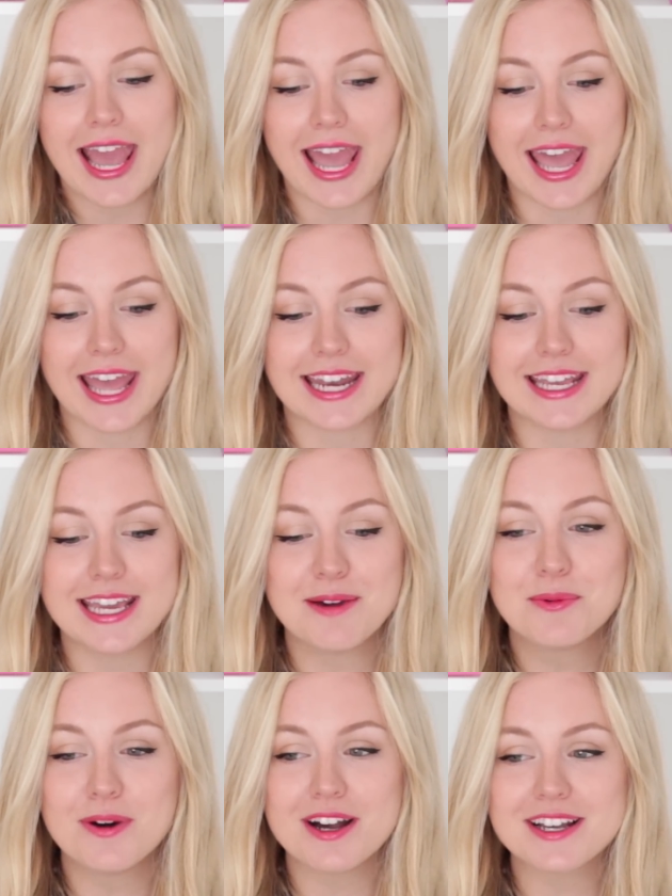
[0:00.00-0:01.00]
and
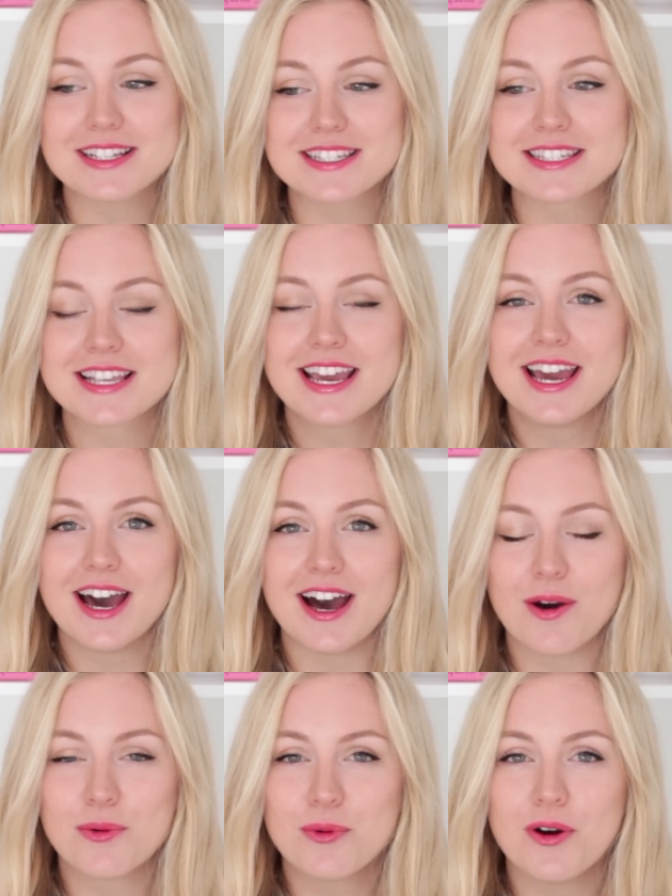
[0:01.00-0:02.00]
it was
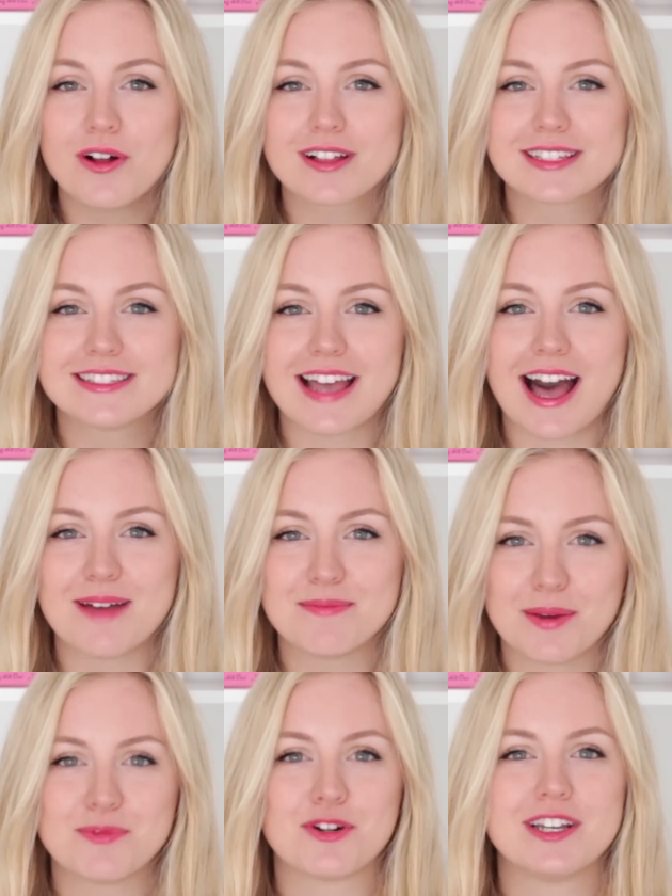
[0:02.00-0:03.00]
a walk down
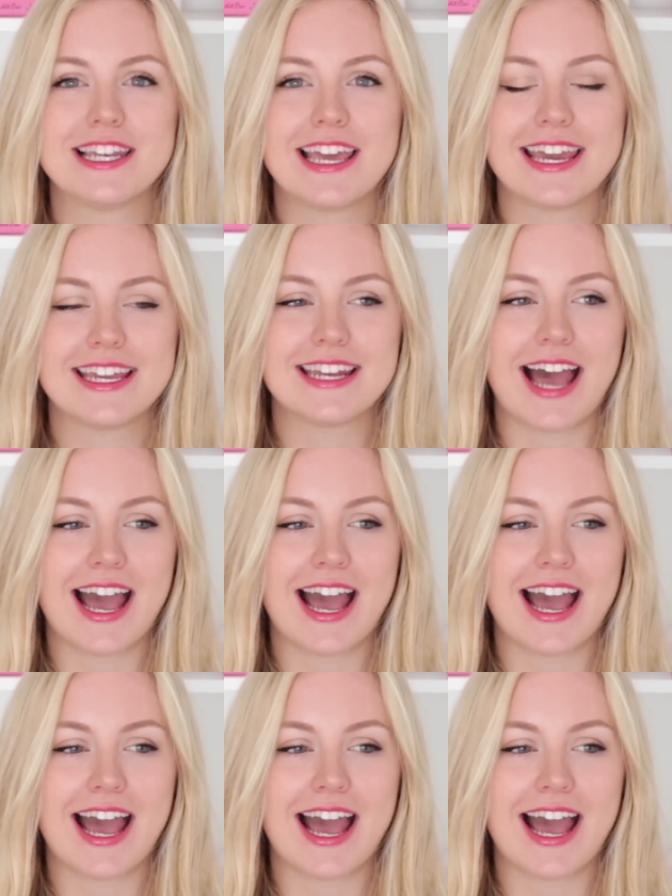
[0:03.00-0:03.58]
memory lane.